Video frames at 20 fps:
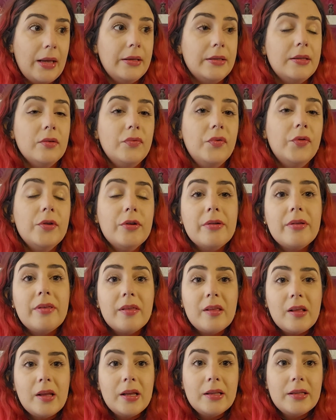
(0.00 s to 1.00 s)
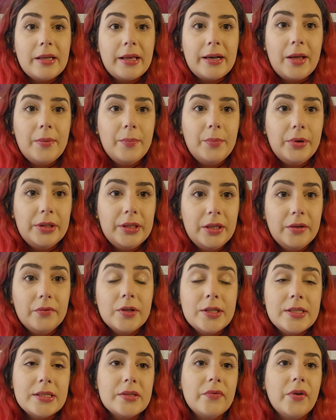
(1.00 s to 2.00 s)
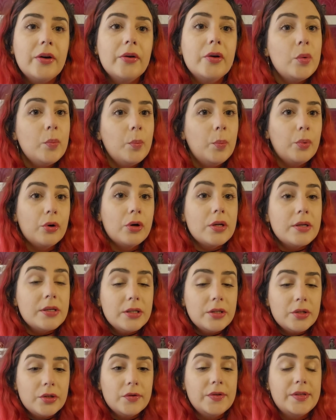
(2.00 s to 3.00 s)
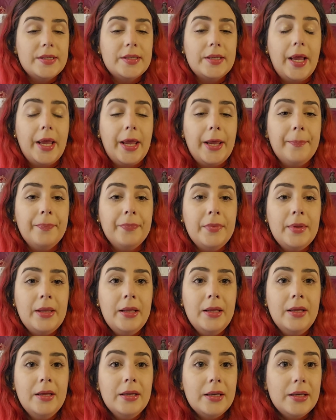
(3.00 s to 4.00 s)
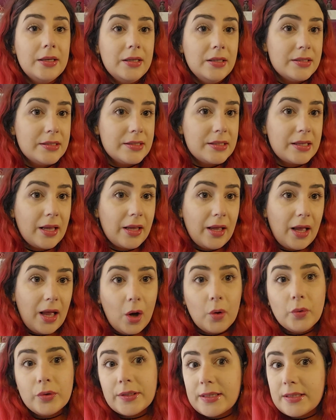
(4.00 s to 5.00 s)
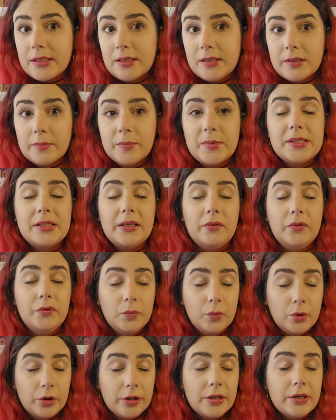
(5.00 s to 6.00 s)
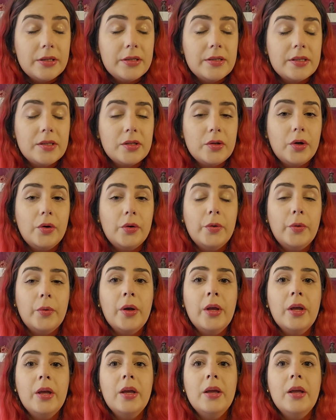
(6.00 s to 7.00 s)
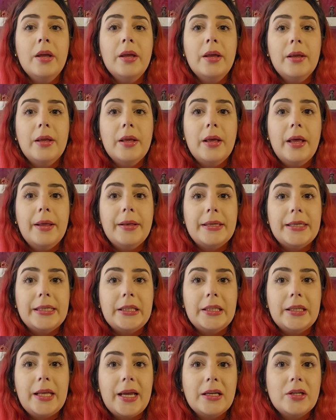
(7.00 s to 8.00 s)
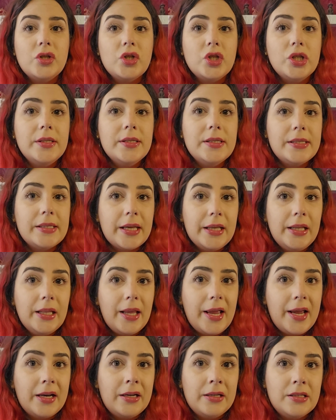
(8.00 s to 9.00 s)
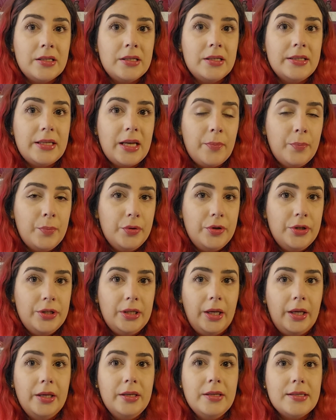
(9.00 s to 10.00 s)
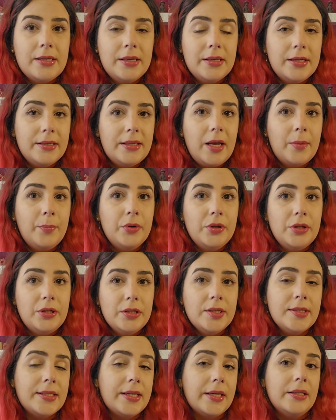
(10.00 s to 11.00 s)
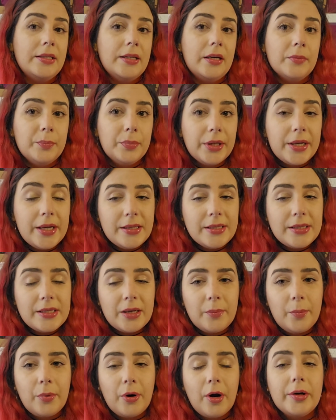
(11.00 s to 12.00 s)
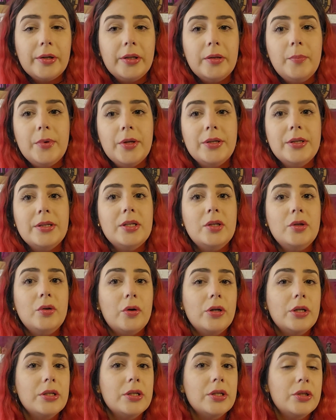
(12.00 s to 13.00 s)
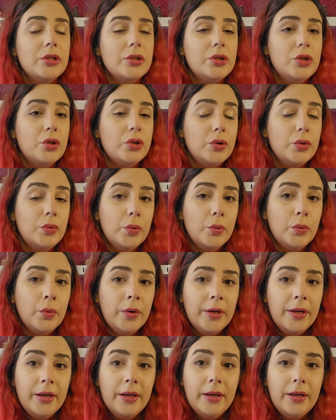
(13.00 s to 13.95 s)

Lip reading: the first thing that I believe it's very important to say is how the system itself works. So, the elections elect deputies, and the deputies take their place in Parliament in order to